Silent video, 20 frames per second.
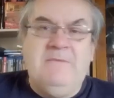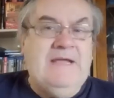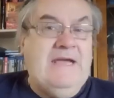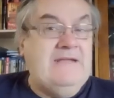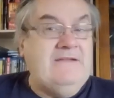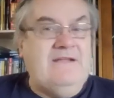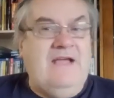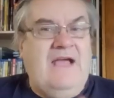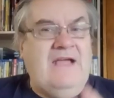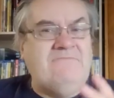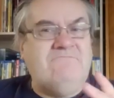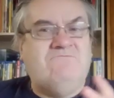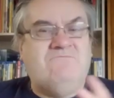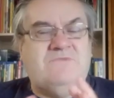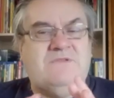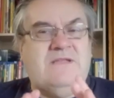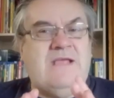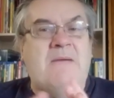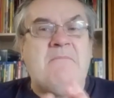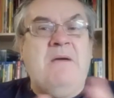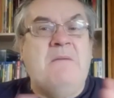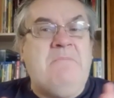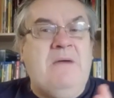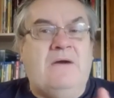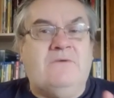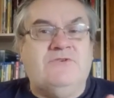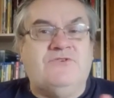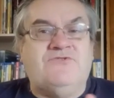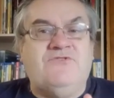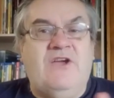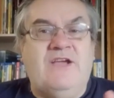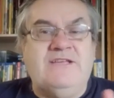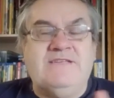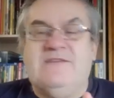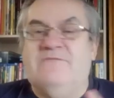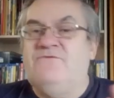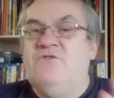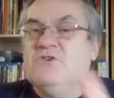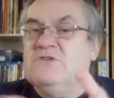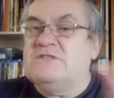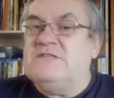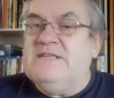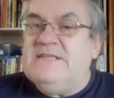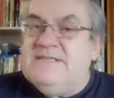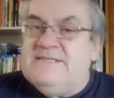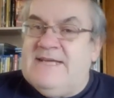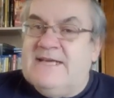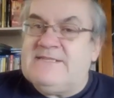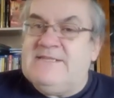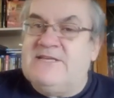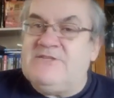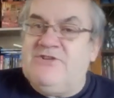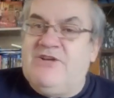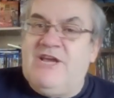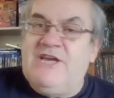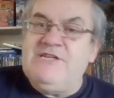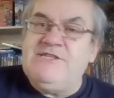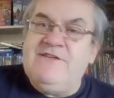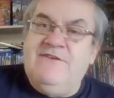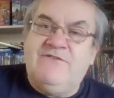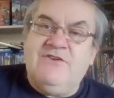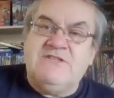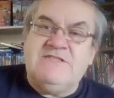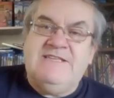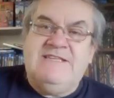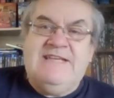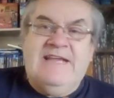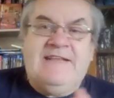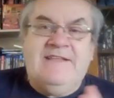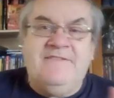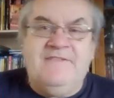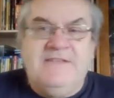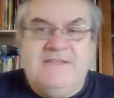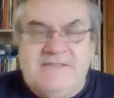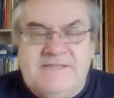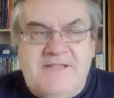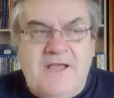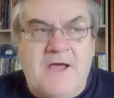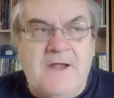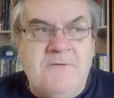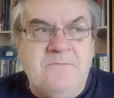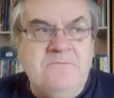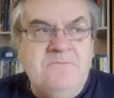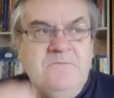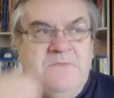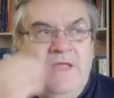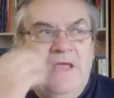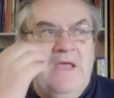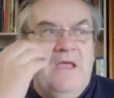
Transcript: mean, I kept my powder dry because I've not seen Sex Education. I've not seen anything he's done.